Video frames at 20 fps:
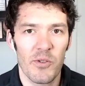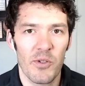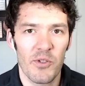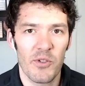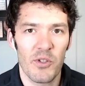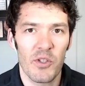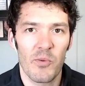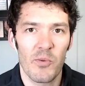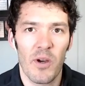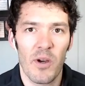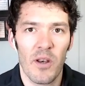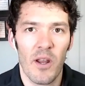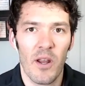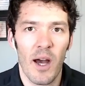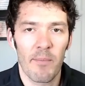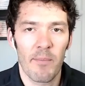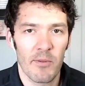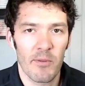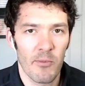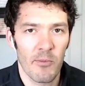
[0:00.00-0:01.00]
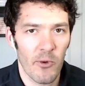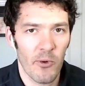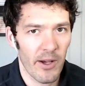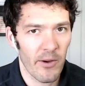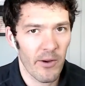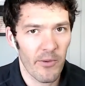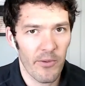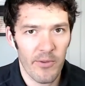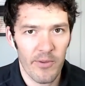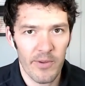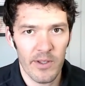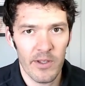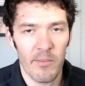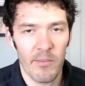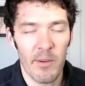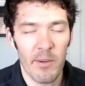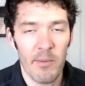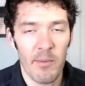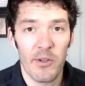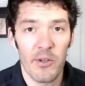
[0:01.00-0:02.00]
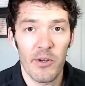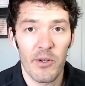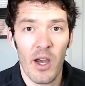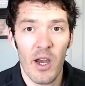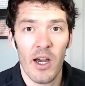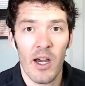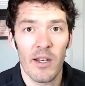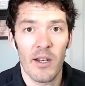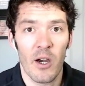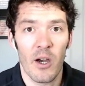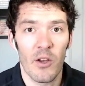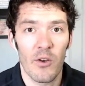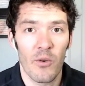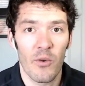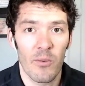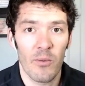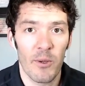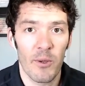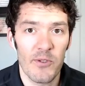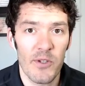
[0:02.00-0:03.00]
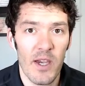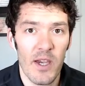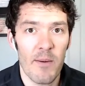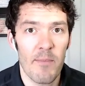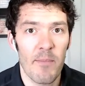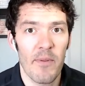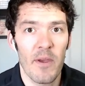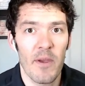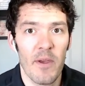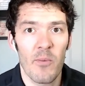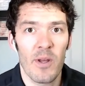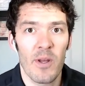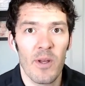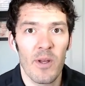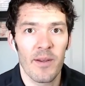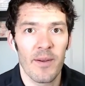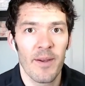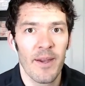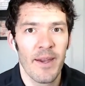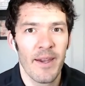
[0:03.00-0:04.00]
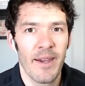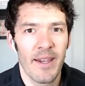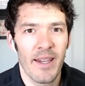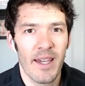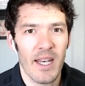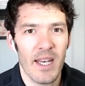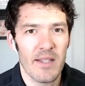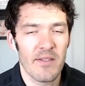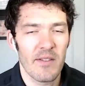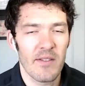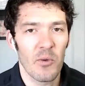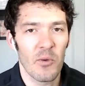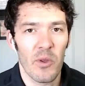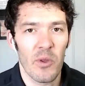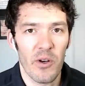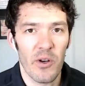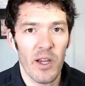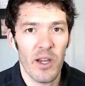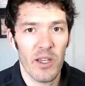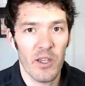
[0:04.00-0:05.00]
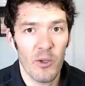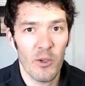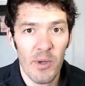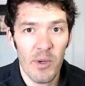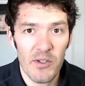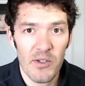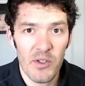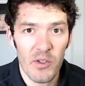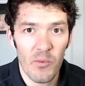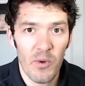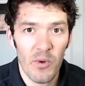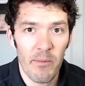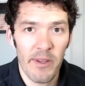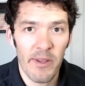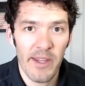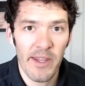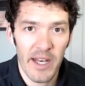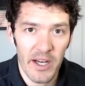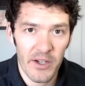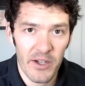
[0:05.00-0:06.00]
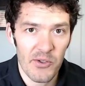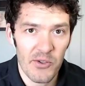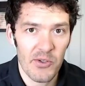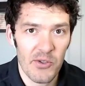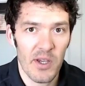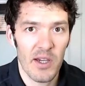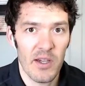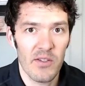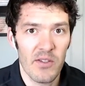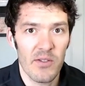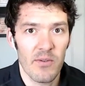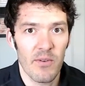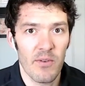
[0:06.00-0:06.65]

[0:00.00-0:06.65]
that just want optimal health? You know, maybe they're not on hormones yet, but they want to kind of see where they're at. You mentioned women that exercise.